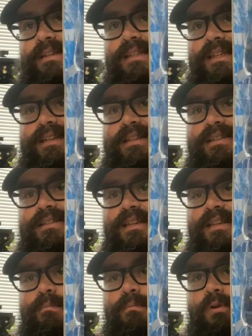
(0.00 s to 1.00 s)

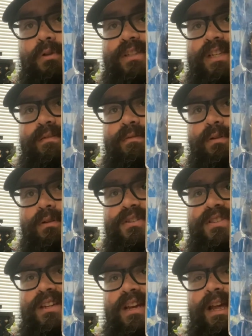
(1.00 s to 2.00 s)
DC
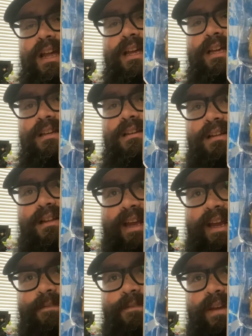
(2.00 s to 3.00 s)
Multiverse
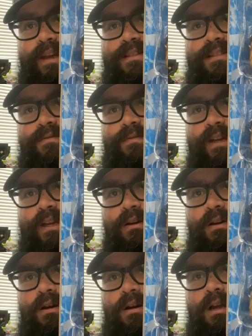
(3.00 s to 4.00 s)
Clayface
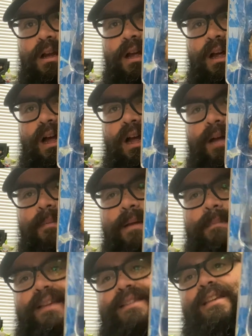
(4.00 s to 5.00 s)
figure.
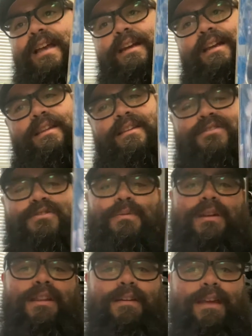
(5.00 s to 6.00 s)
I'm excited. This is
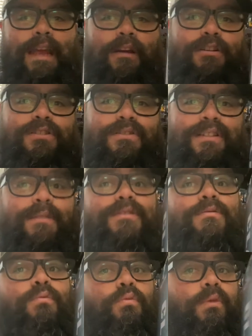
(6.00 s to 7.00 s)
one of the characters I
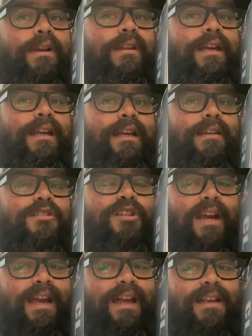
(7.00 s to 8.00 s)
was really
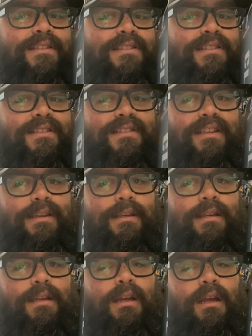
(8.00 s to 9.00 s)
jazzed to
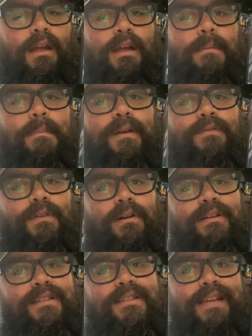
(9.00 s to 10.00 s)
see
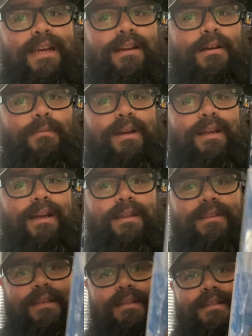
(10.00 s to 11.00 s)
McFarlane's take on when he got
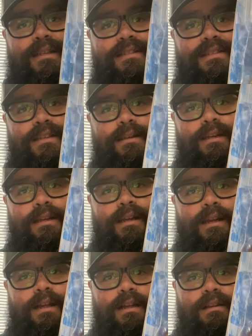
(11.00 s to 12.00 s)
the DC
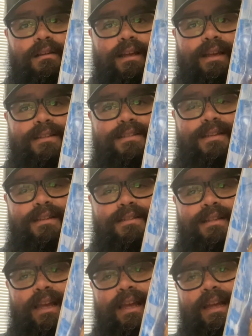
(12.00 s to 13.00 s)
license,
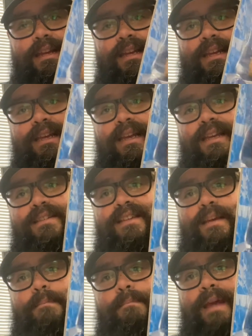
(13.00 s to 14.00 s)
and he is
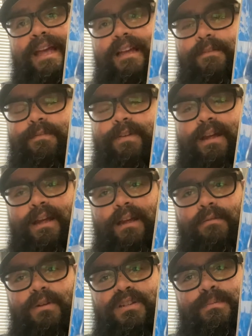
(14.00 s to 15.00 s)
a mega
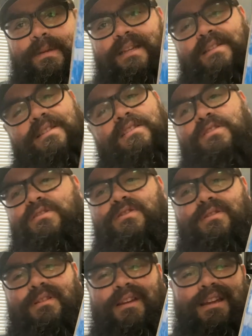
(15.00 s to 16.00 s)
fig, which means he's
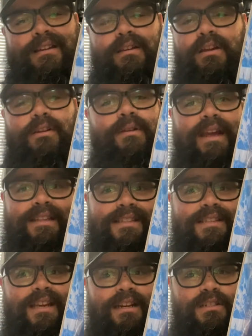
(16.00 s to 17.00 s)
usually like, you know, an 8 to
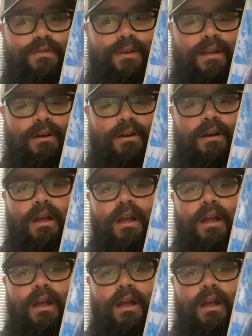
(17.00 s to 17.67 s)
10 inch figure.